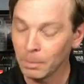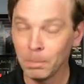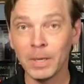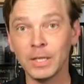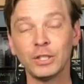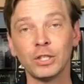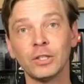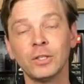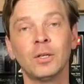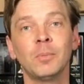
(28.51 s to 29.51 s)

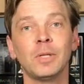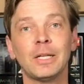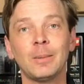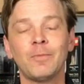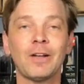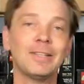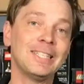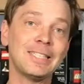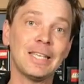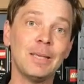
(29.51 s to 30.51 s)
miniature Millennium Falcon
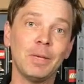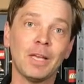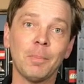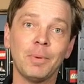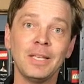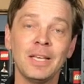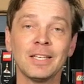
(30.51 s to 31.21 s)
just to keep me company